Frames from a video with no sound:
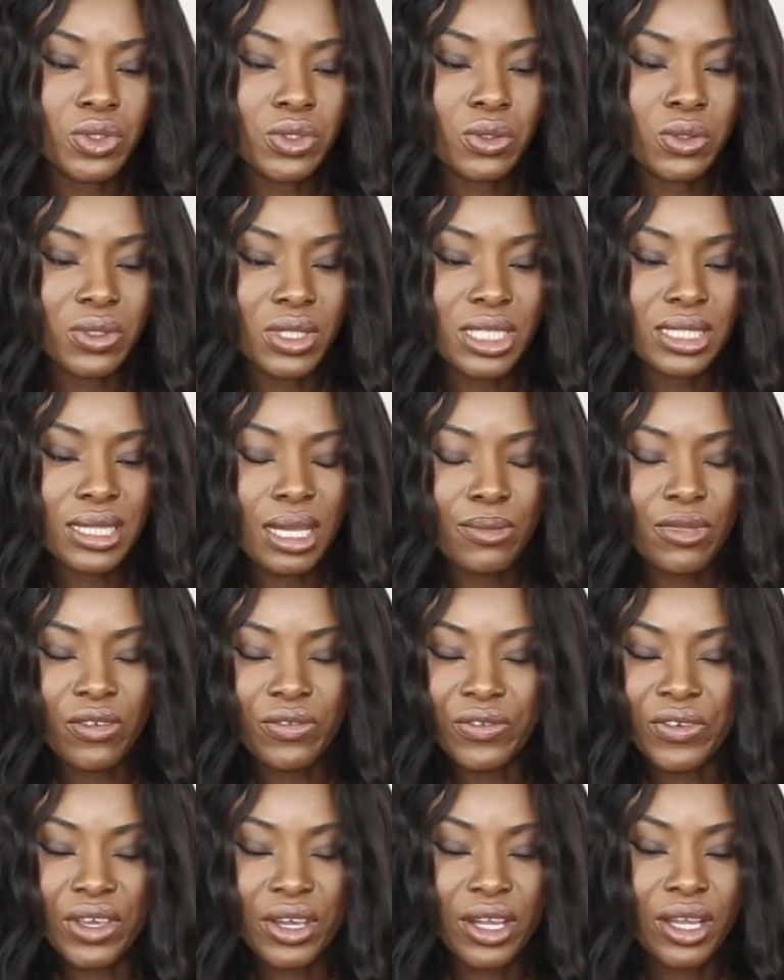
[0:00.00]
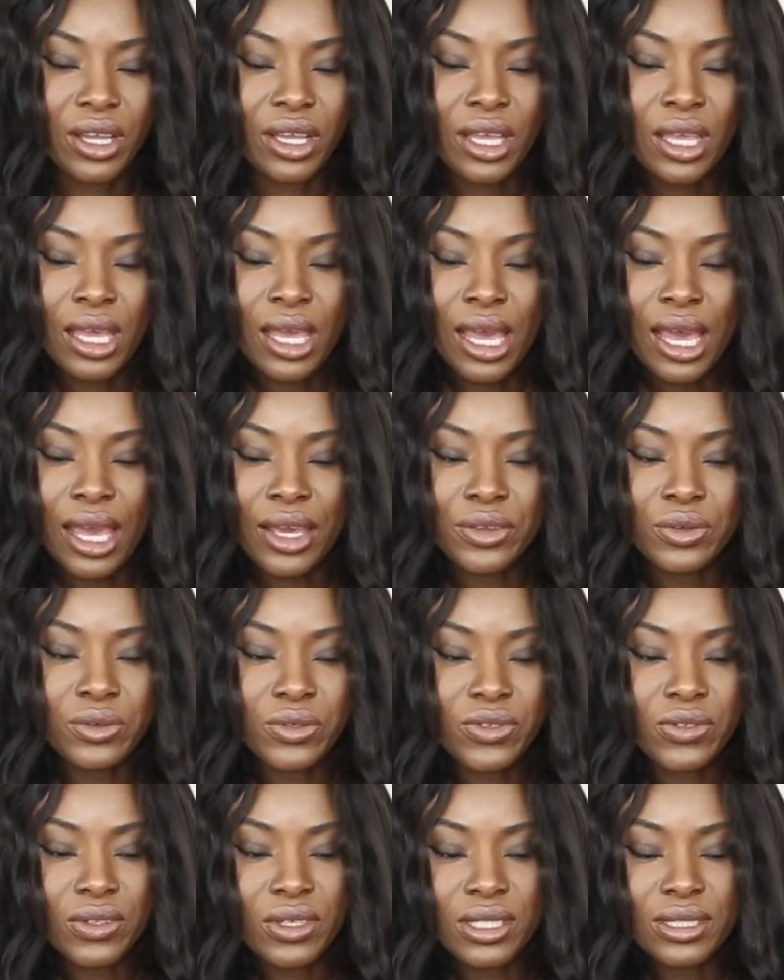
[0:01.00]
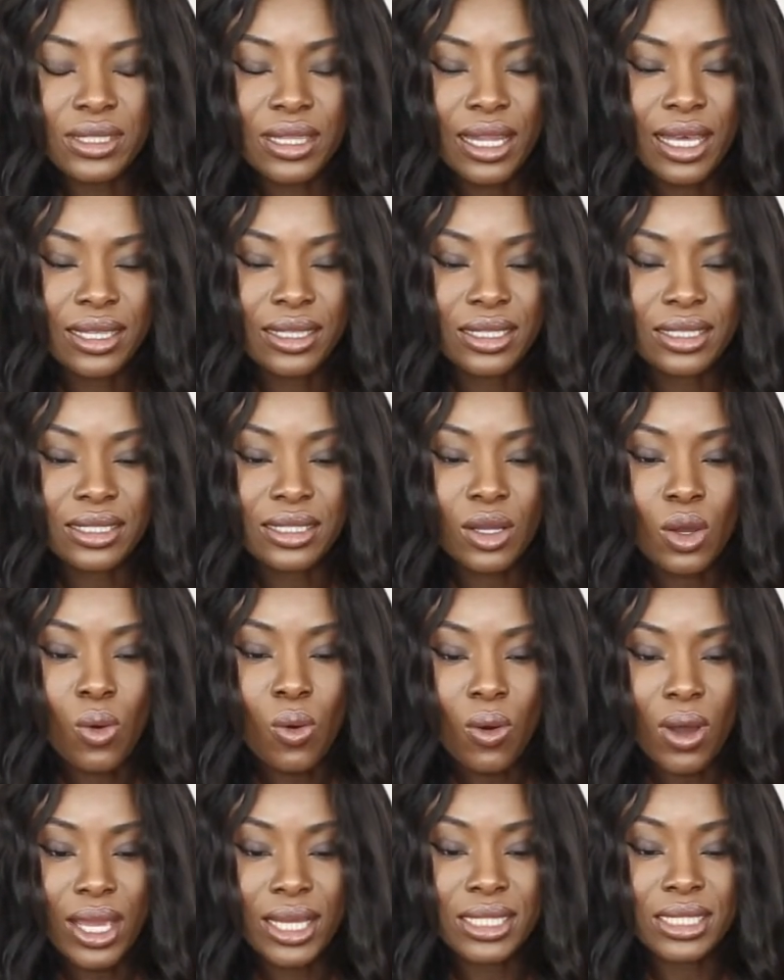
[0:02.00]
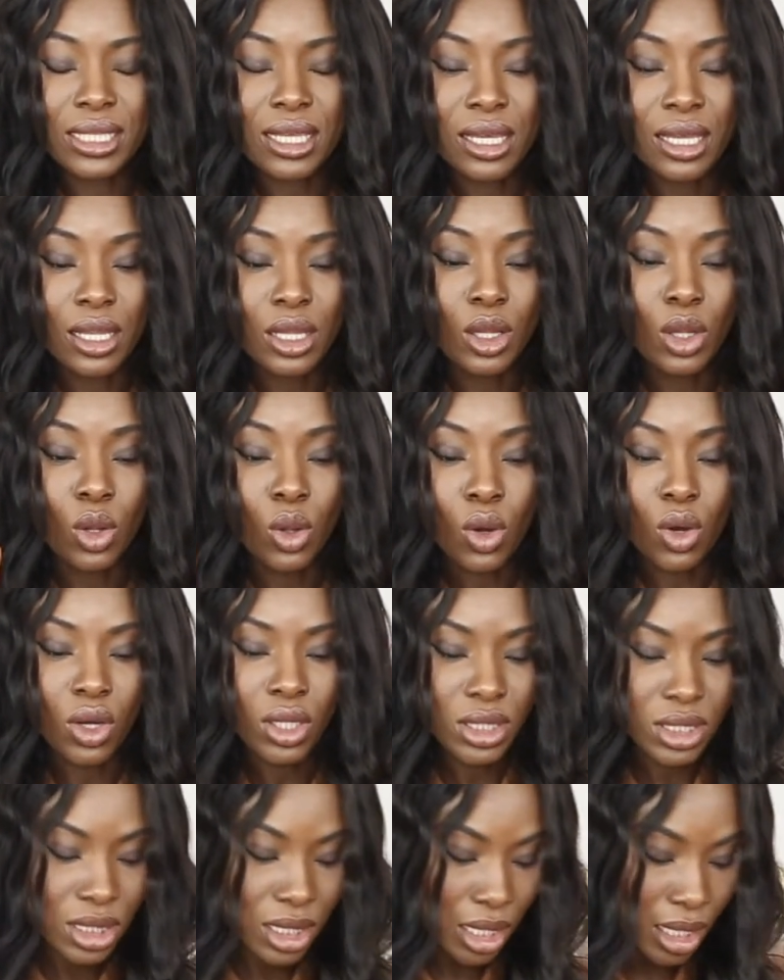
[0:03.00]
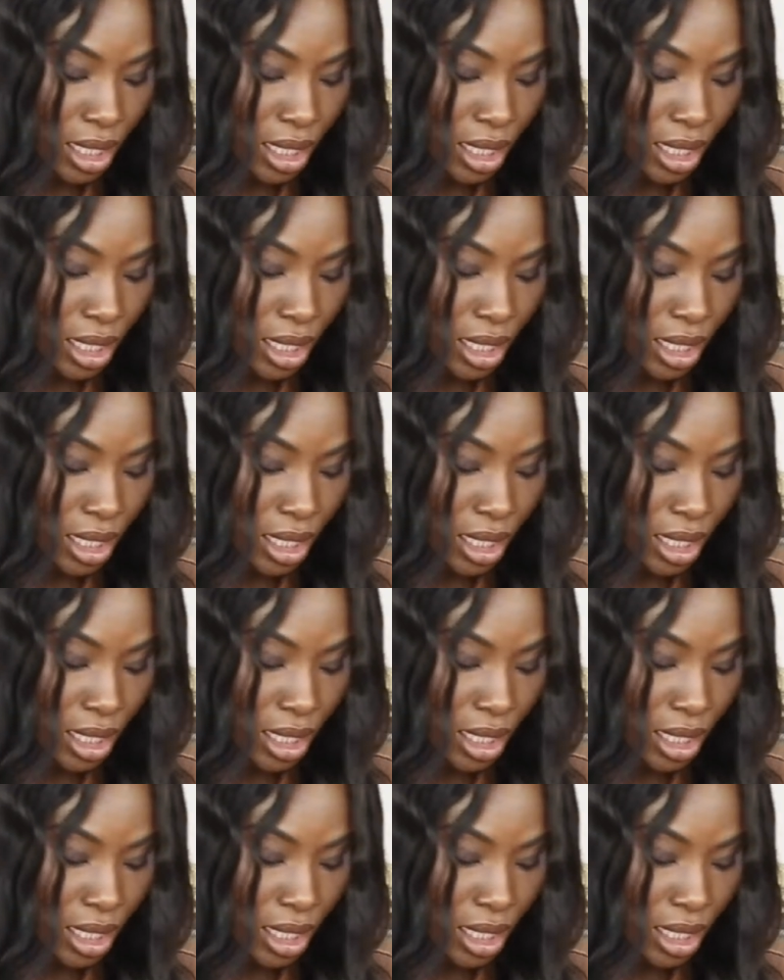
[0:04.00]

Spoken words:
So this time of year, I use things like this quite a lot,